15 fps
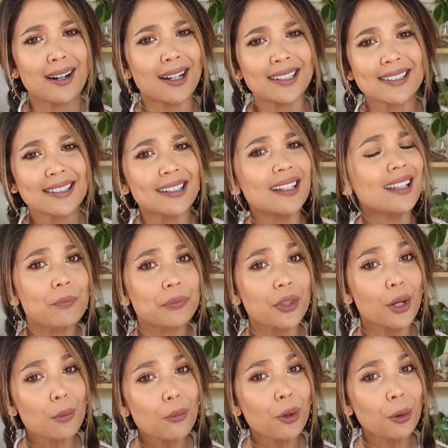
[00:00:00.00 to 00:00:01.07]
Honestly,
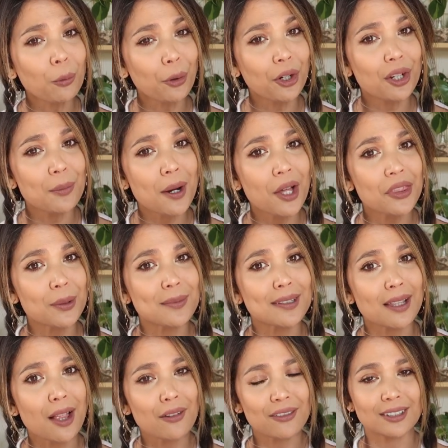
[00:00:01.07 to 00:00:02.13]
they're more worried about
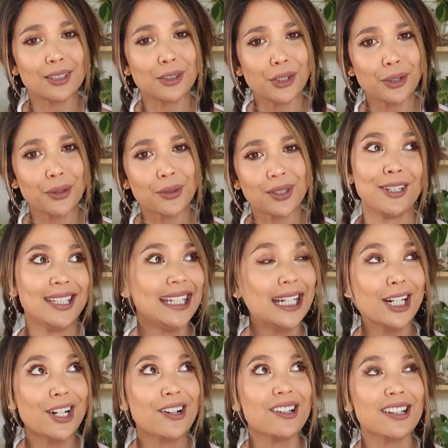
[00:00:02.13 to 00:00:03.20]
themselves than you. For
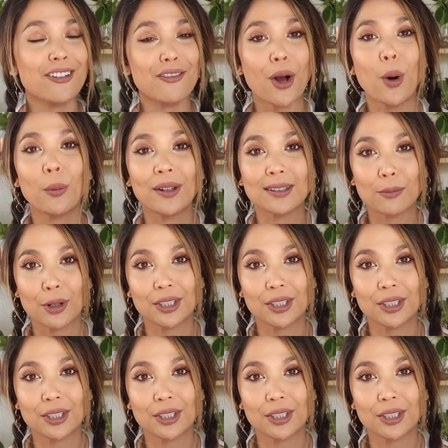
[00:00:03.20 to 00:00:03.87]
years, I've always